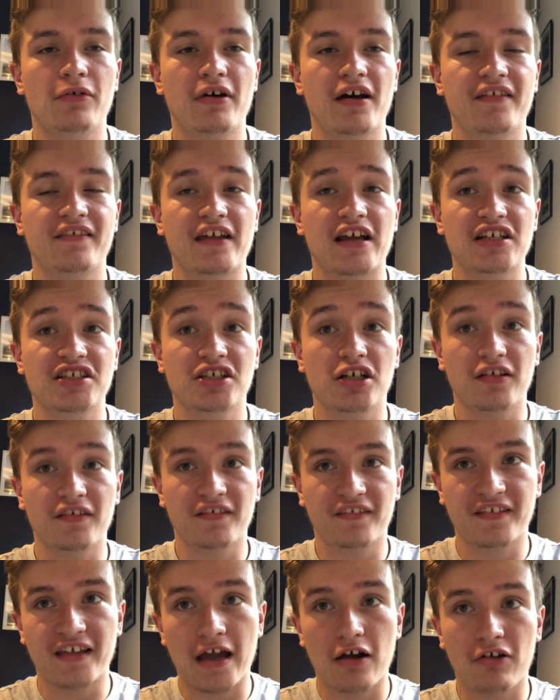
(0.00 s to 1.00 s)
has actually got
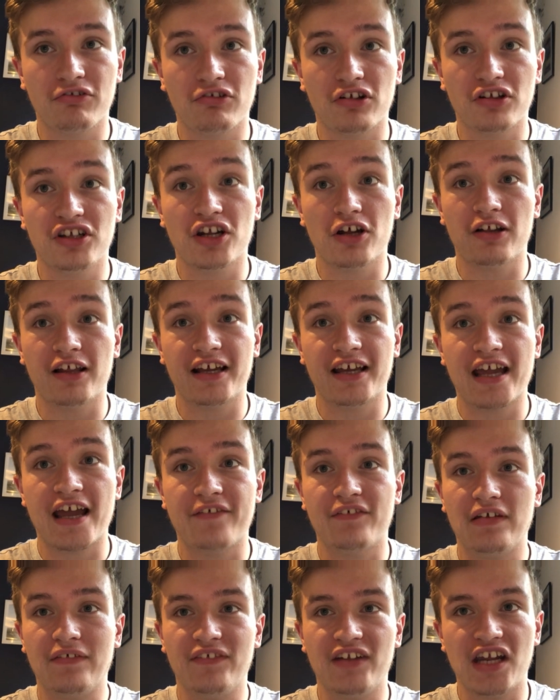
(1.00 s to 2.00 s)
sound on, you know, like
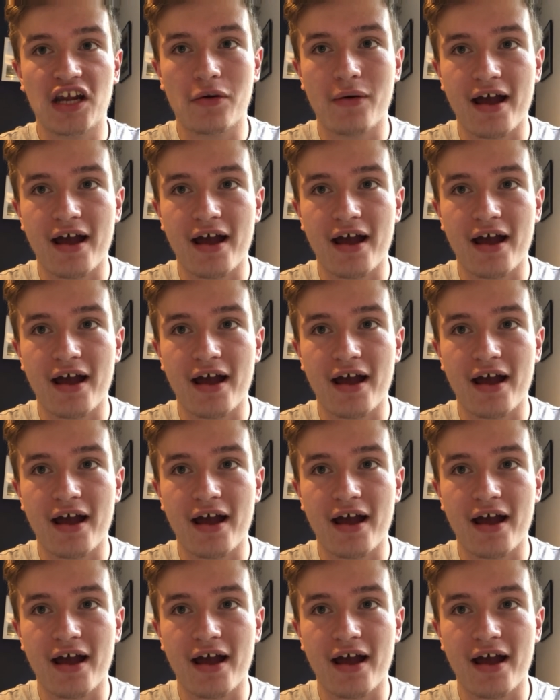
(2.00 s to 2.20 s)
every video